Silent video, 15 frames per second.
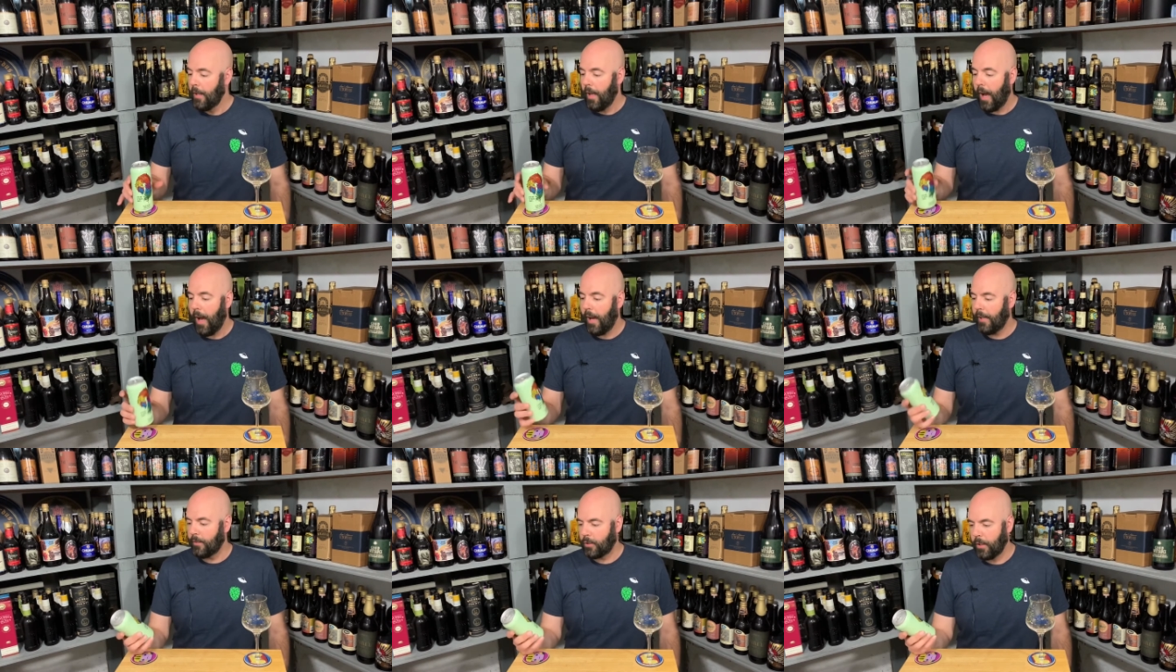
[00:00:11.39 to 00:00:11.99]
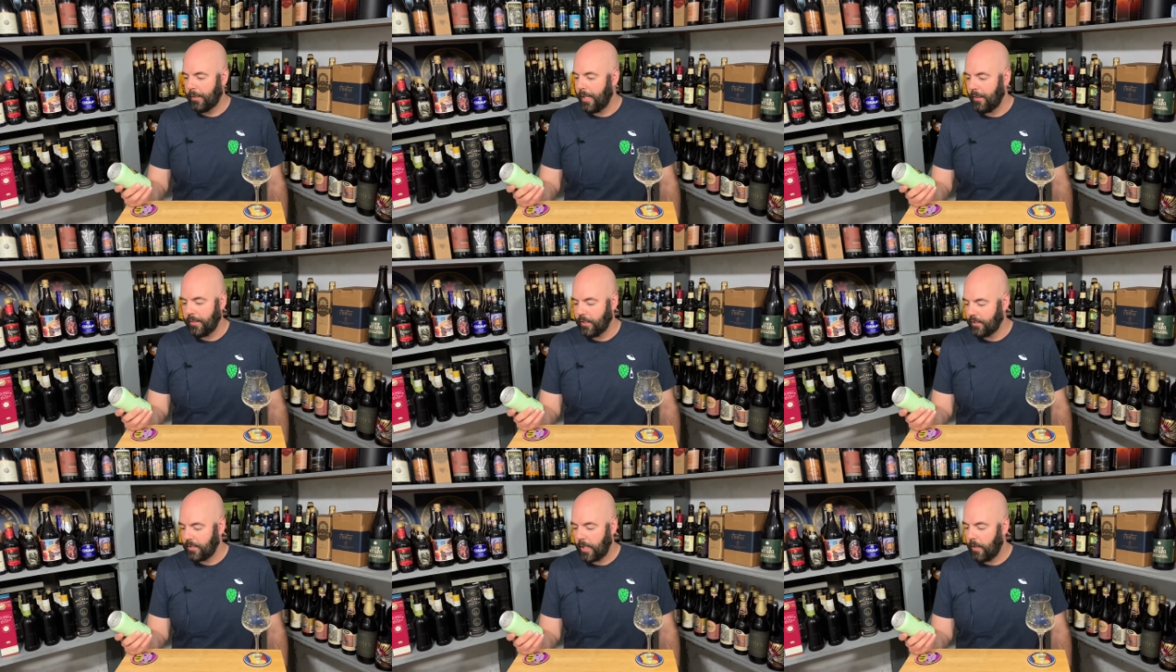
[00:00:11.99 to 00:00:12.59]
Uh, so yeah, they
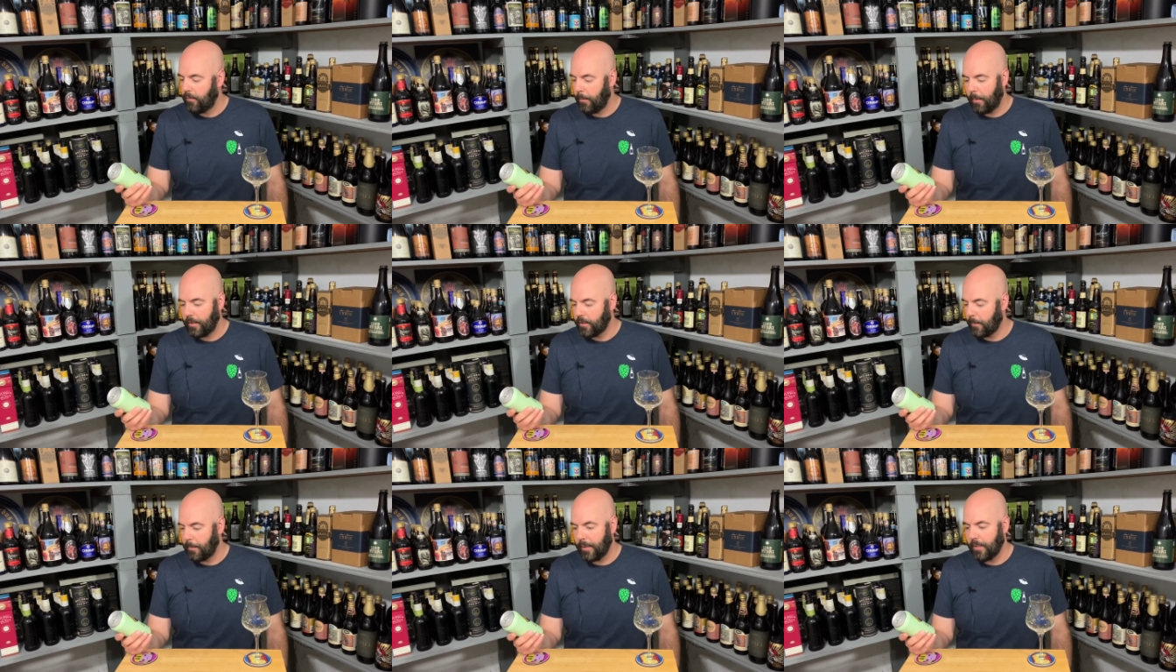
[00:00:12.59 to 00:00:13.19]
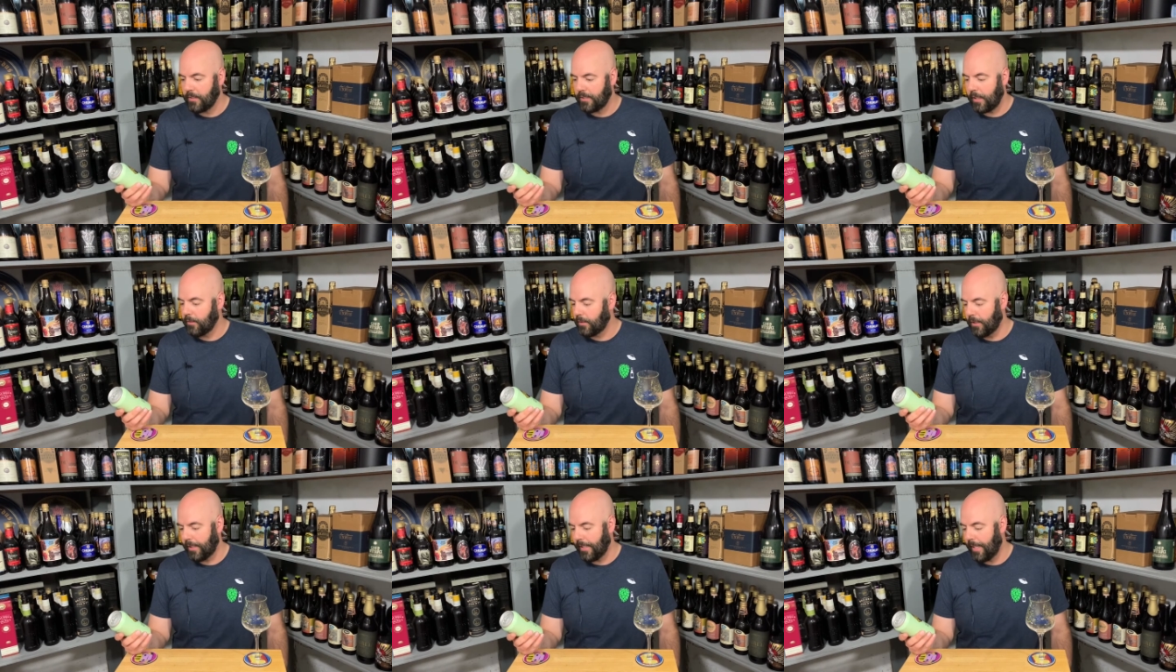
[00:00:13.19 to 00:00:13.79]
just sent off a bunch of beers, and I
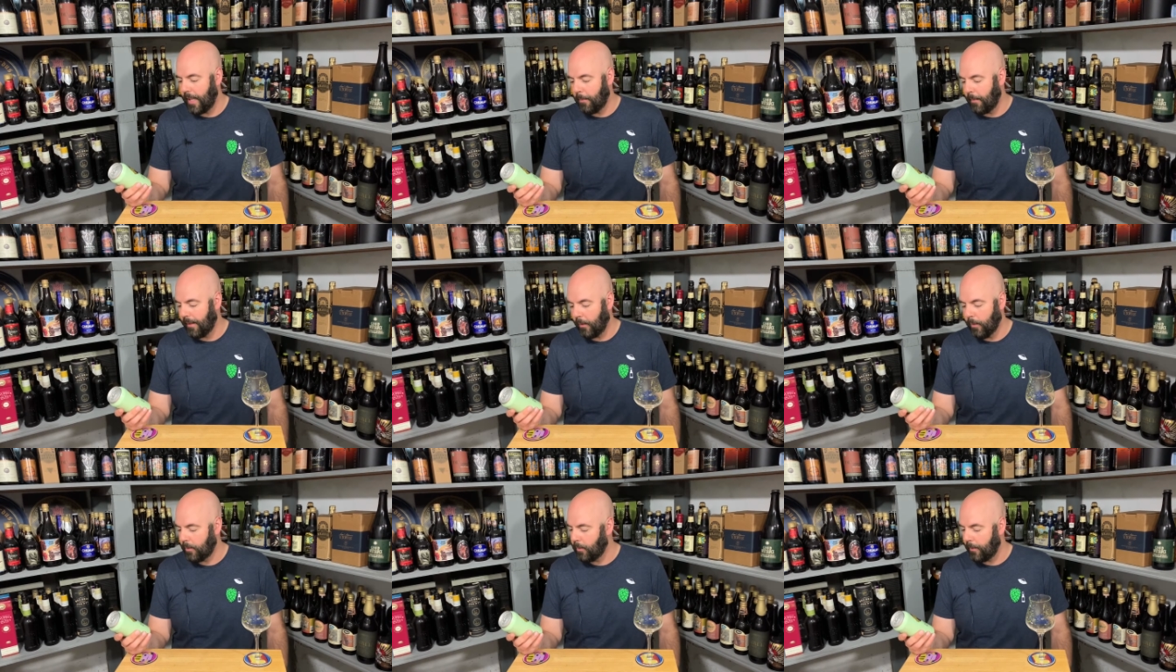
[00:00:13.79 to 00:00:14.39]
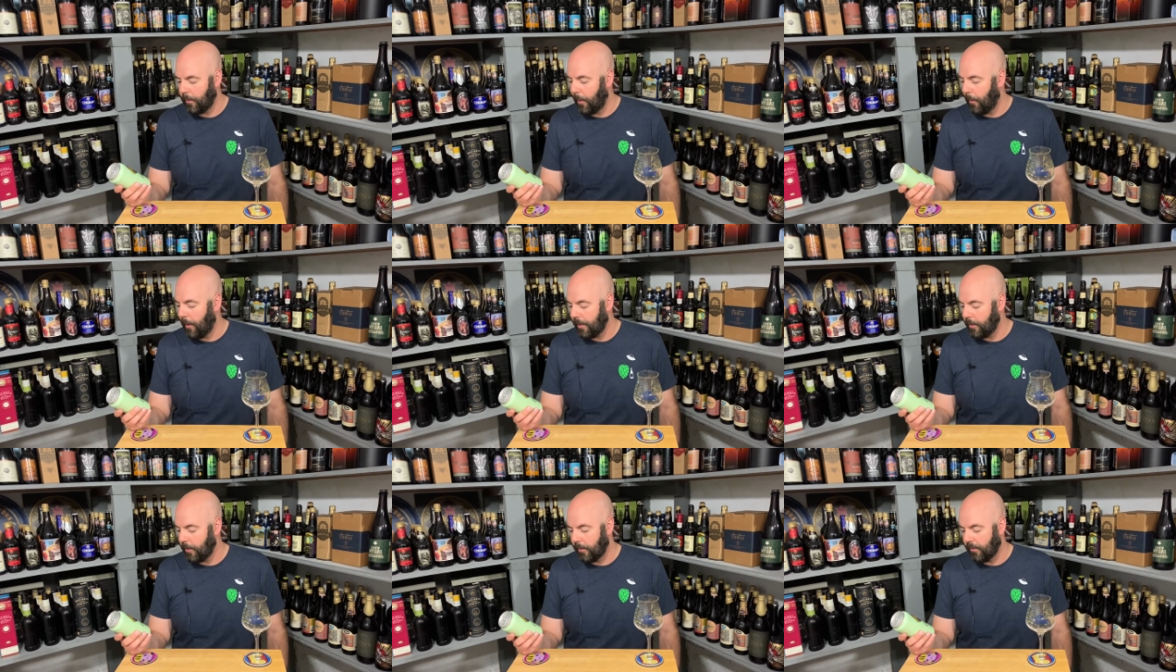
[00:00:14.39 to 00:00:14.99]
was looking at them like, which one do I want
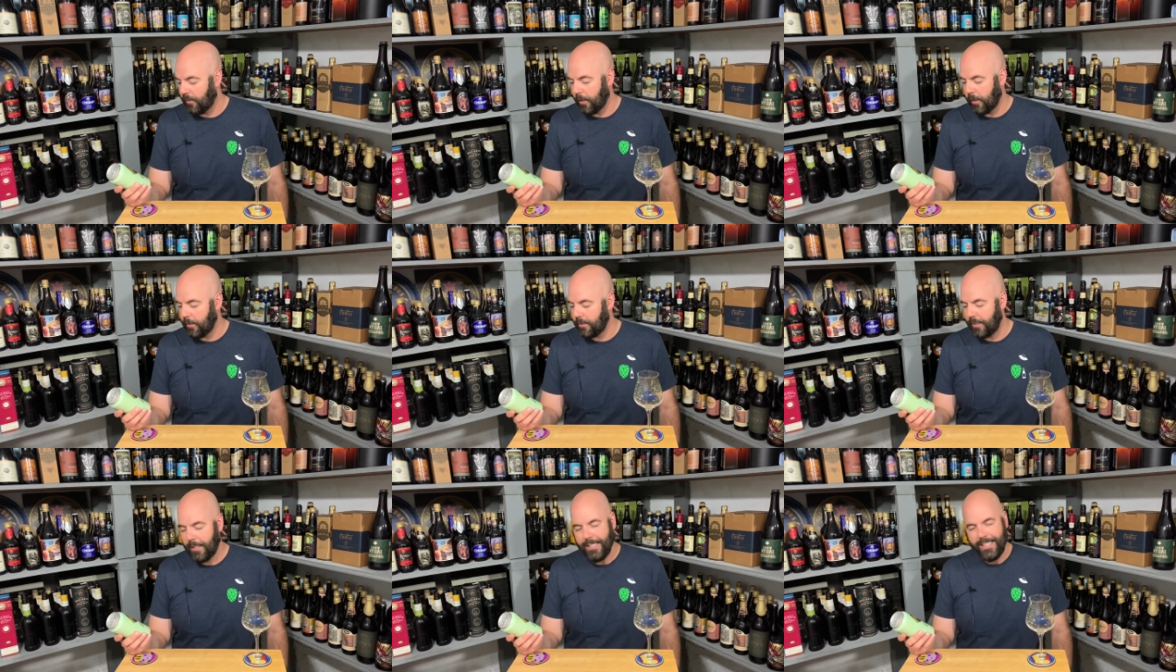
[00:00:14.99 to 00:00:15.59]
to do first?